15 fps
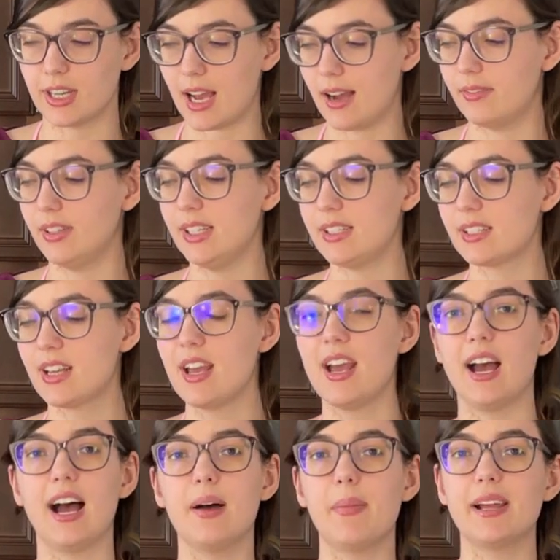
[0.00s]
of it.
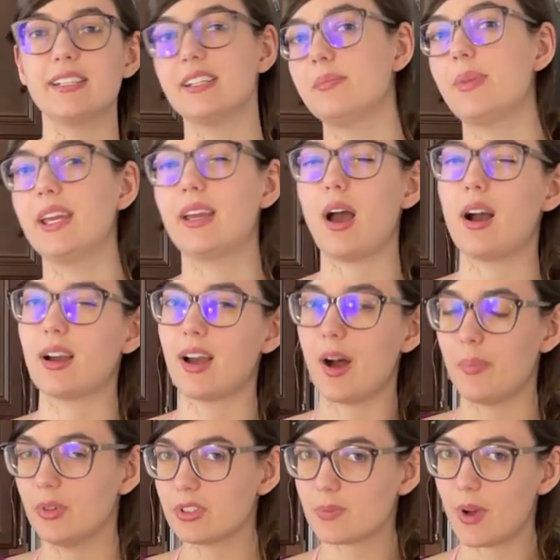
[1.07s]
I did make a
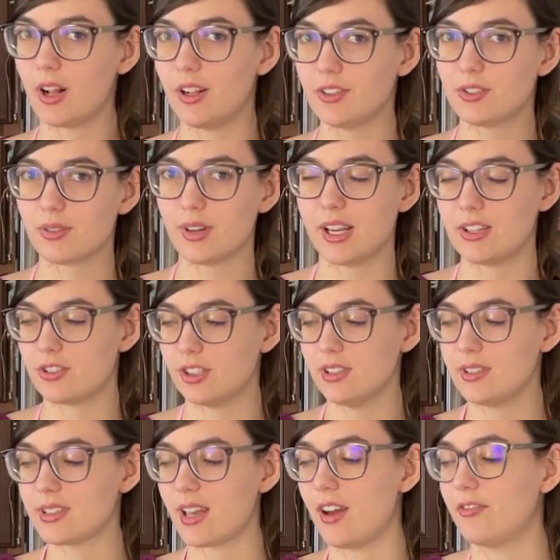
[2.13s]
couple small
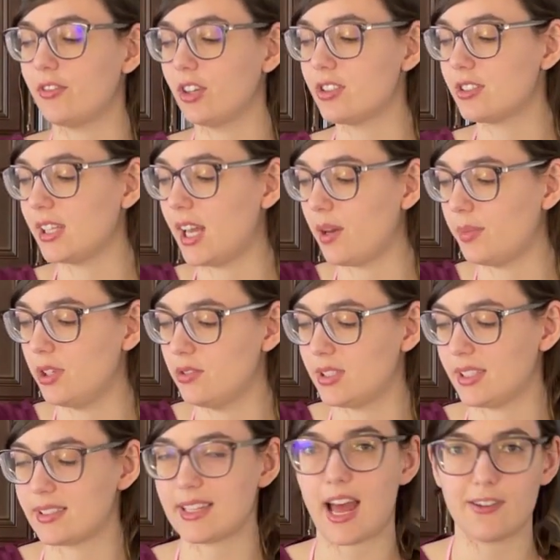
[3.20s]
alterations. Firstly, I'll be using
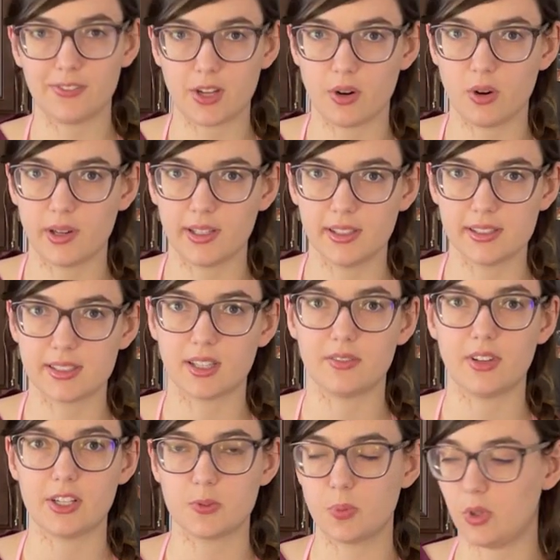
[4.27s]
safflower oil instead of
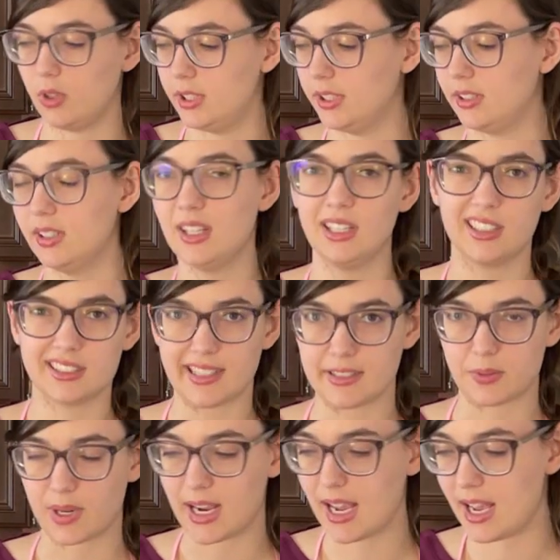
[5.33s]
vegetable oil, because that's
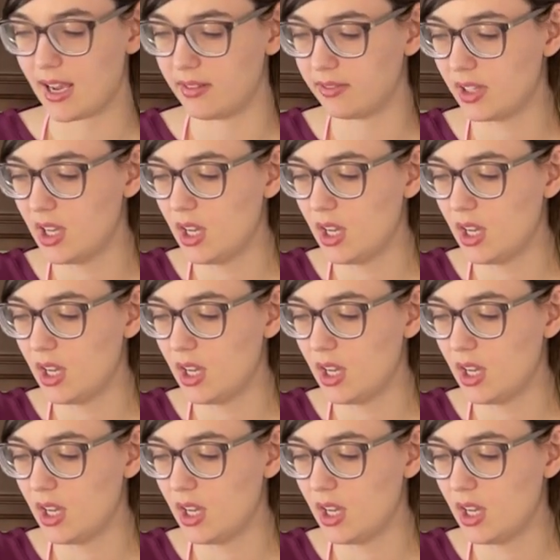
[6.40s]
what I have.